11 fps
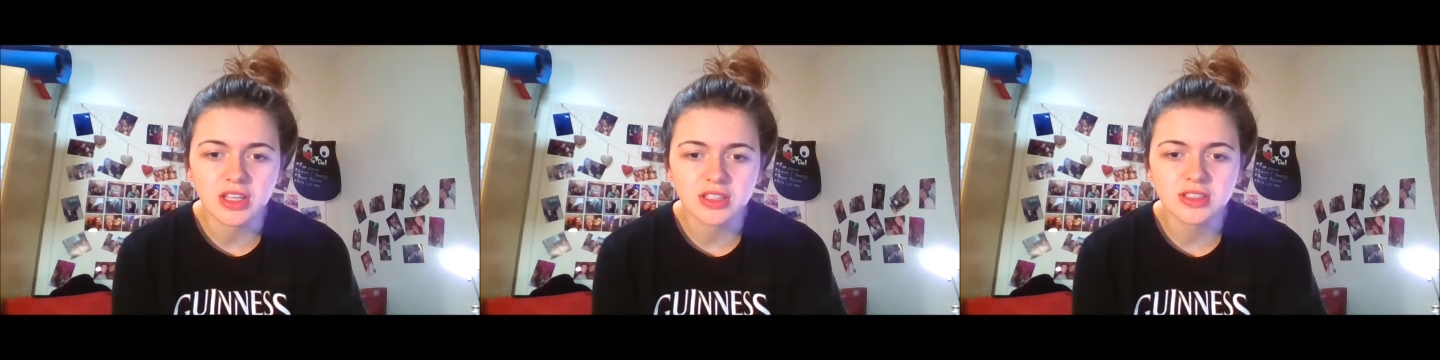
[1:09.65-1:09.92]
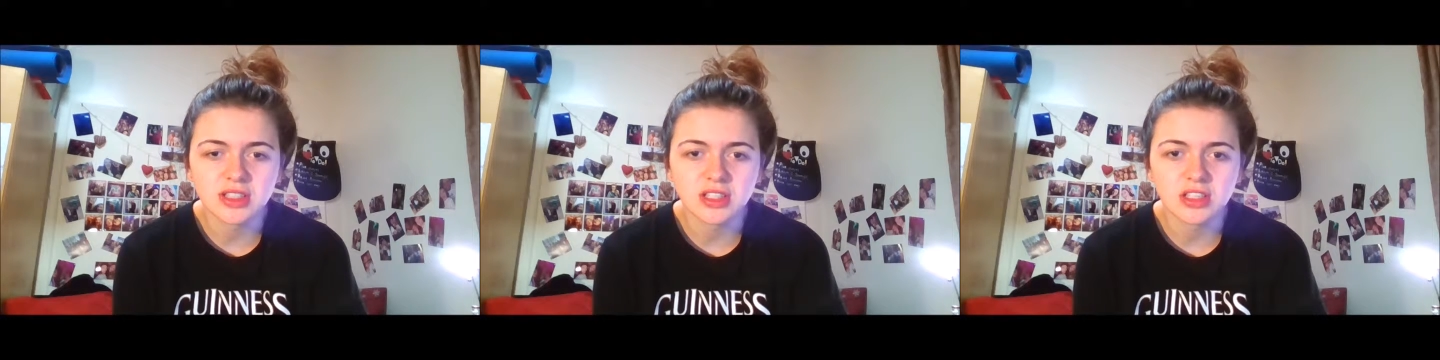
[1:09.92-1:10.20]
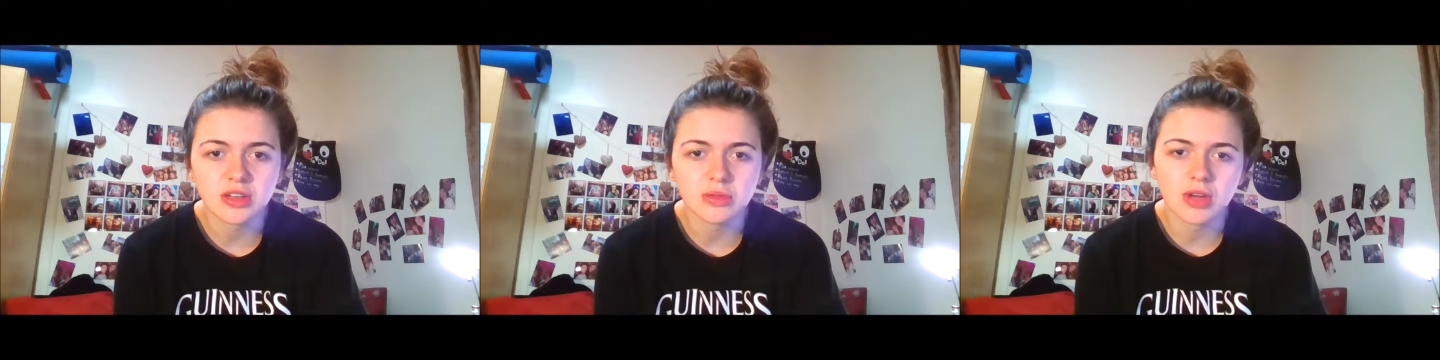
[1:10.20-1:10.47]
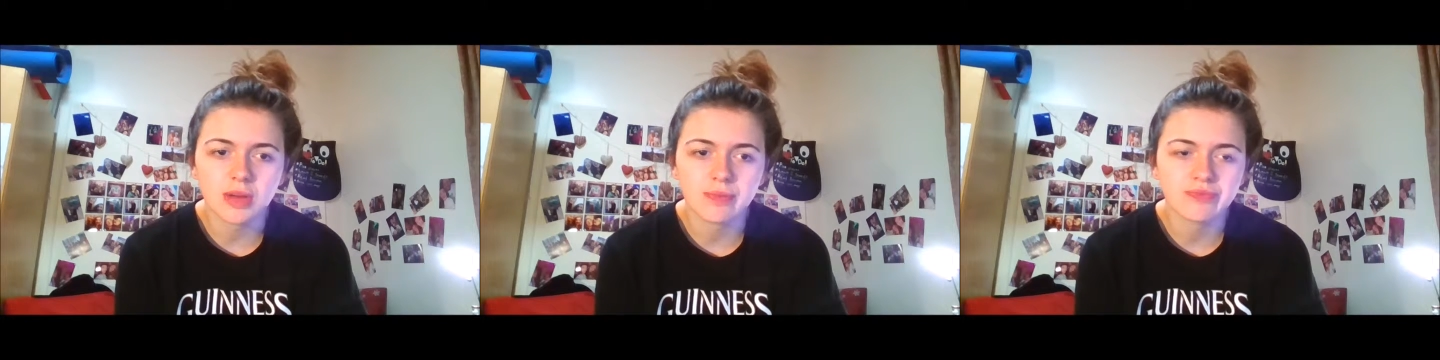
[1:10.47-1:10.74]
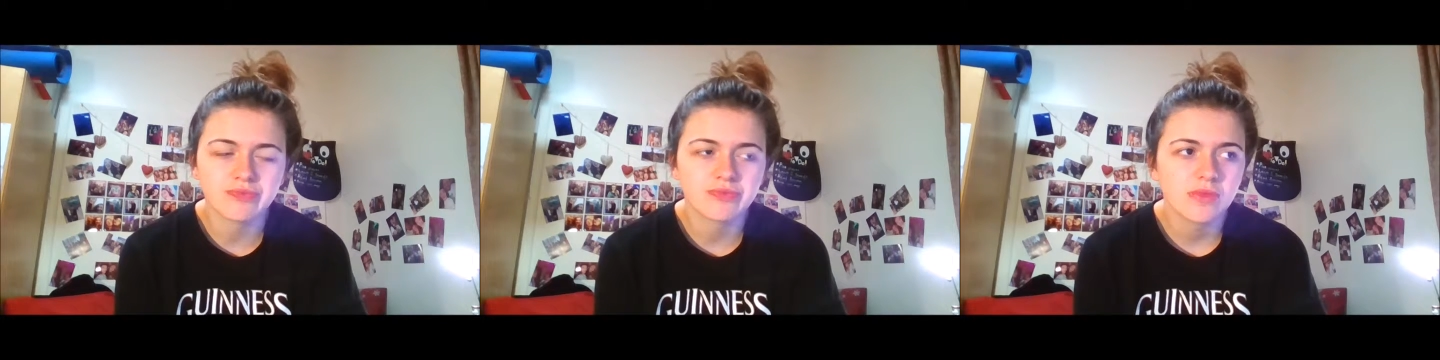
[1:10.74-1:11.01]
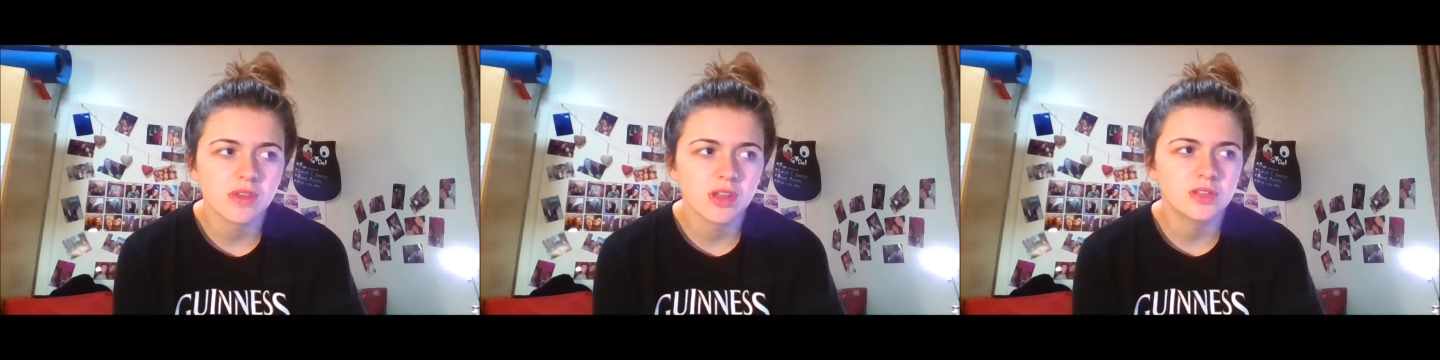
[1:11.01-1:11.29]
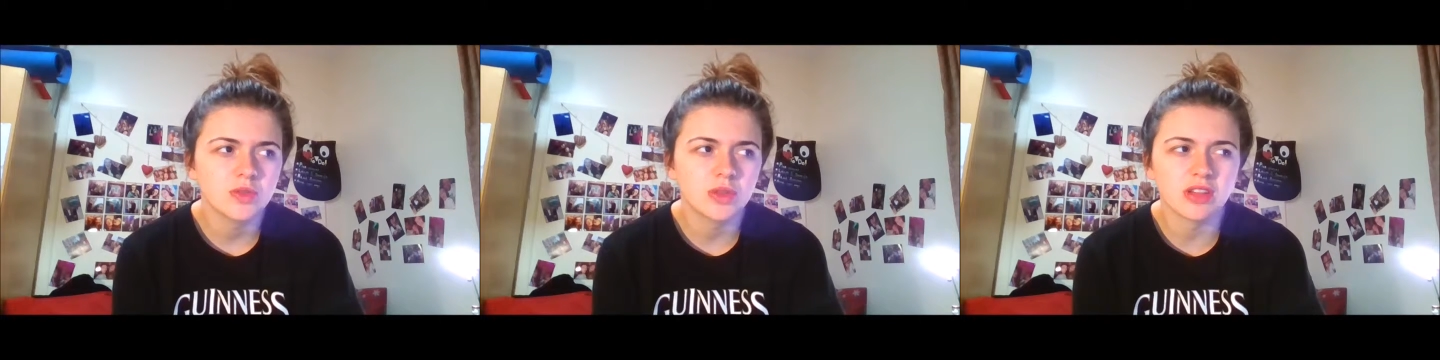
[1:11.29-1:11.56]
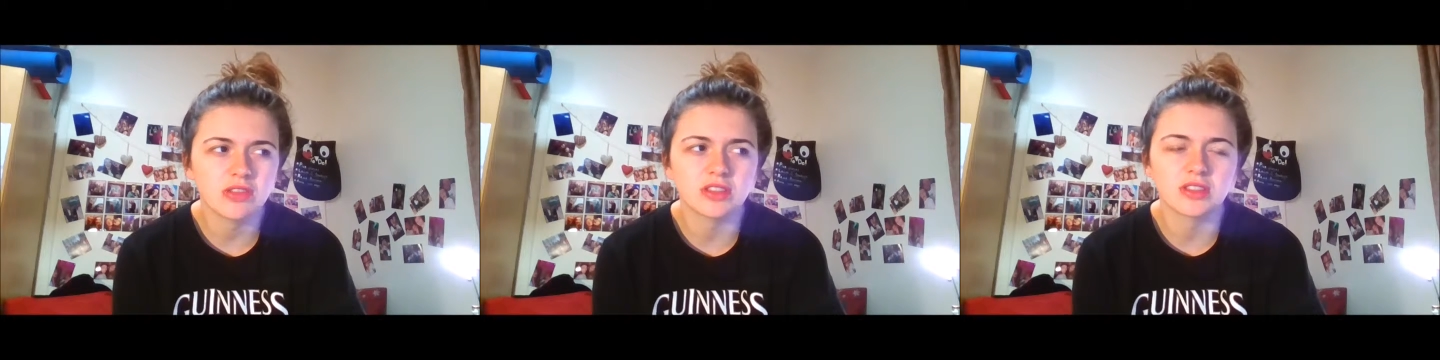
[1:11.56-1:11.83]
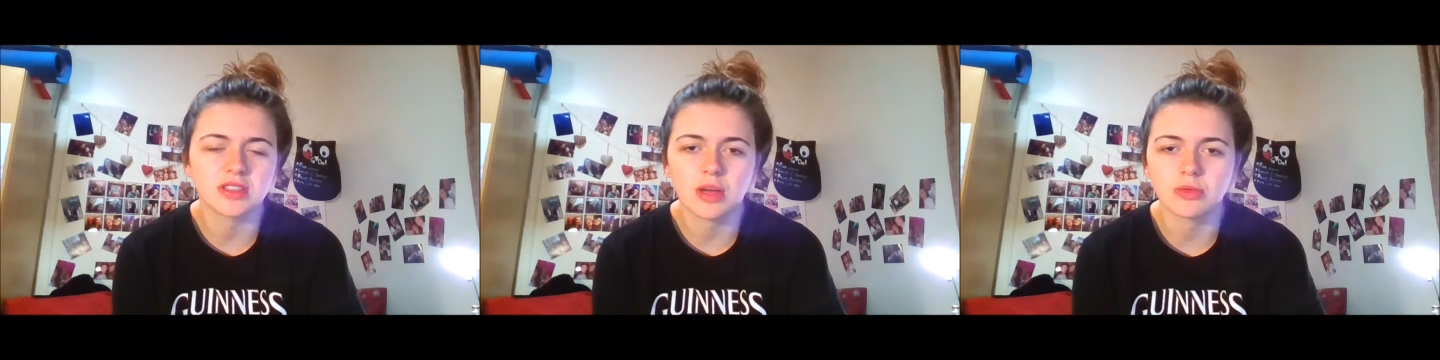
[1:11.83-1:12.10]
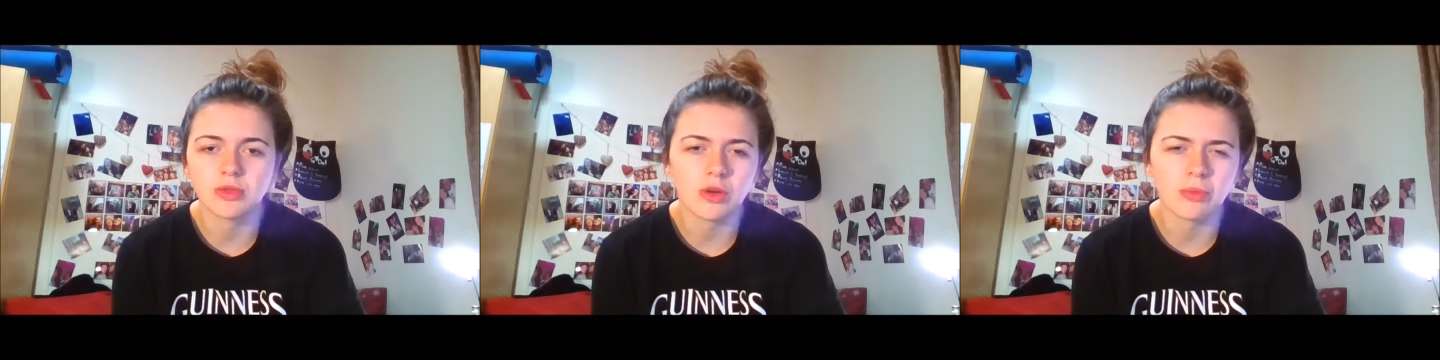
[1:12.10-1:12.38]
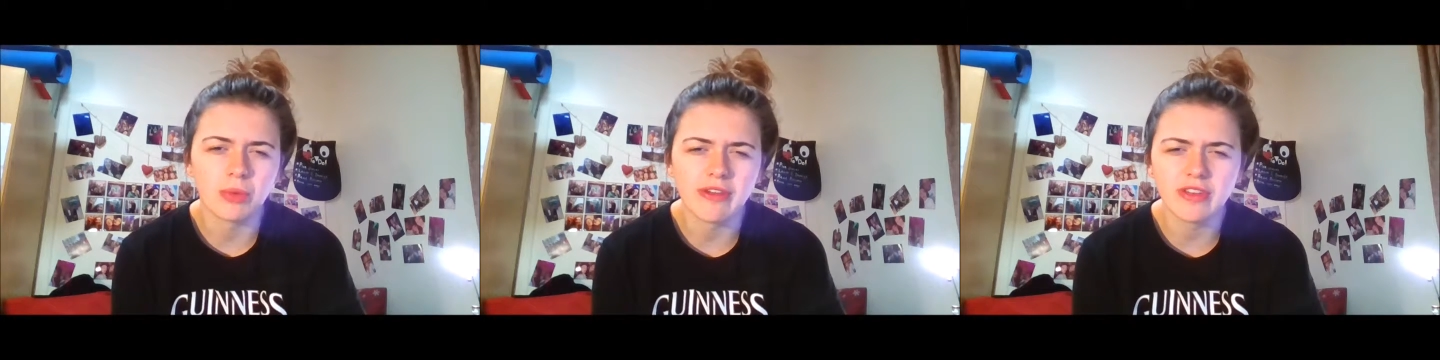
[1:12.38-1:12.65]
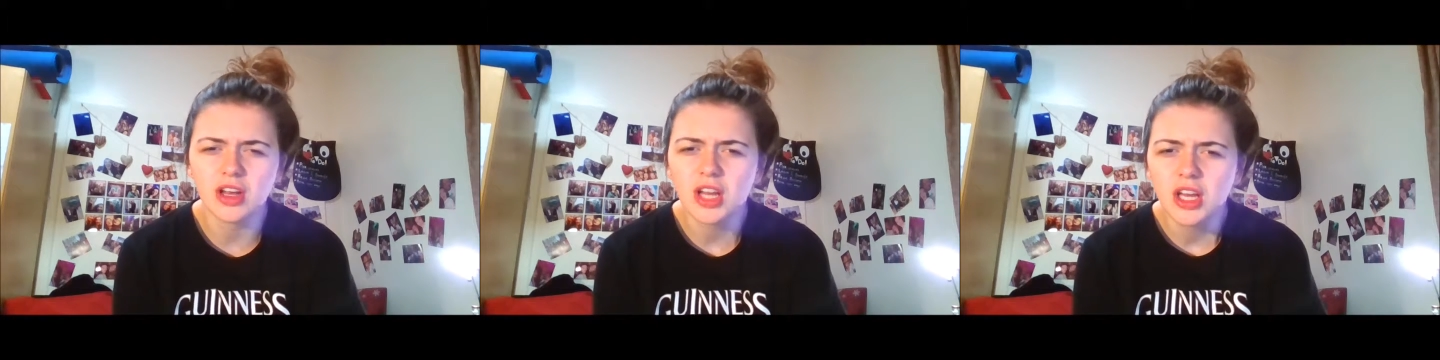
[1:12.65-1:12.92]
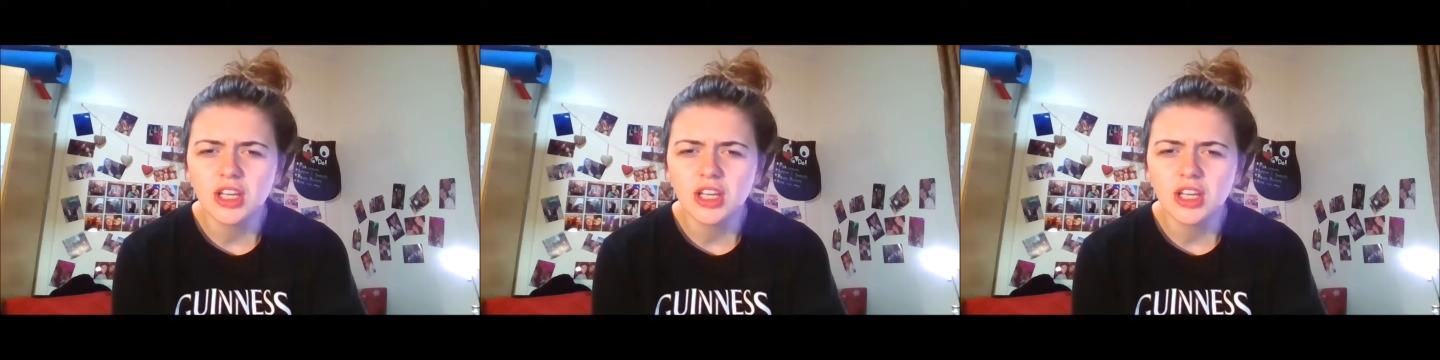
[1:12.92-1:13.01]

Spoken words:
It's, I'm 23, doesn't sound old, but I feel